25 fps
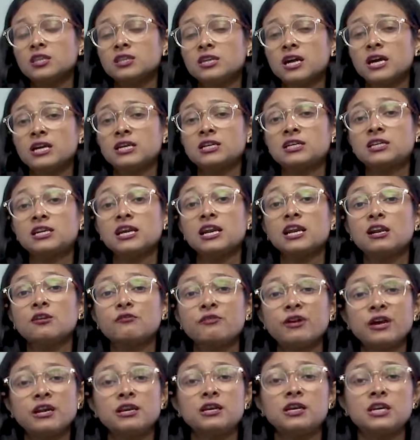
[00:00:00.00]
that till
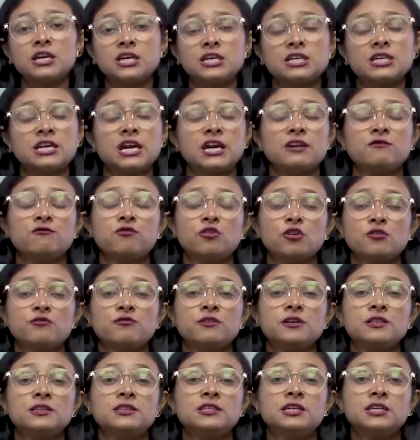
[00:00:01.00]
when it can
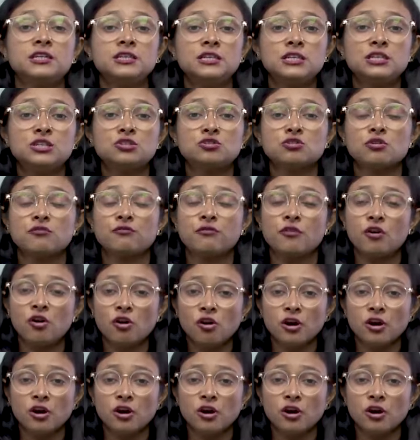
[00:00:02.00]
fulfill the needs of